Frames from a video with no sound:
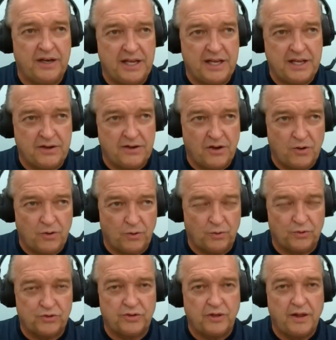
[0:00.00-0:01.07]
than he
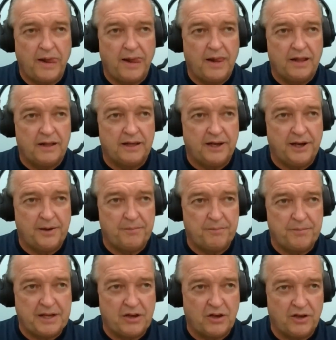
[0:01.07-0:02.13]
knows,
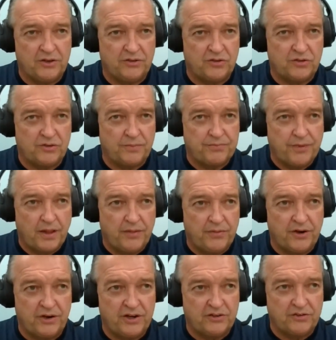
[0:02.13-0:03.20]
because
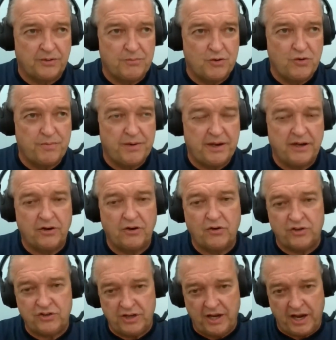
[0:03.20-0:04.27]
there is a movement in
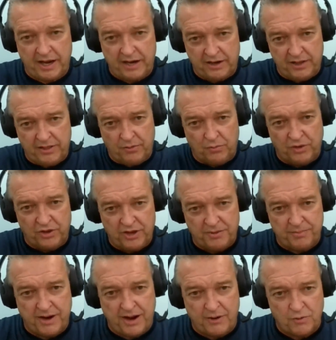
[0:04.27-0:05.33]
Christianity that
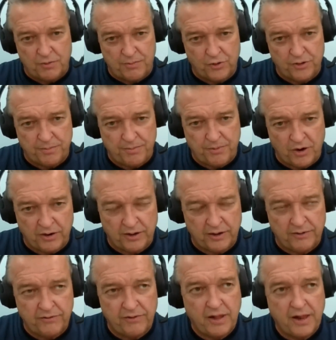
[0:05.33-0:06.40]
William and I were both a part
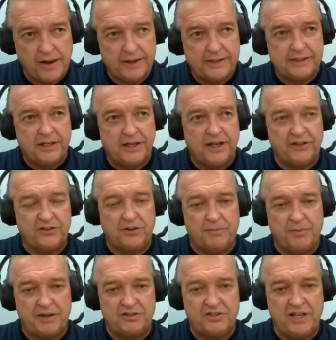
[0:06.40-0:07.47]
of. It's
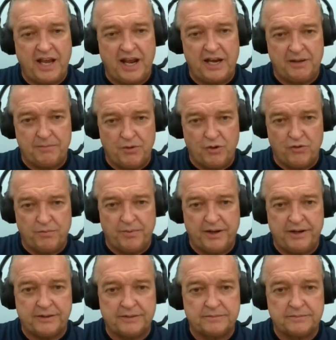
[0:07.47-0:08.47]
the Messianic movement.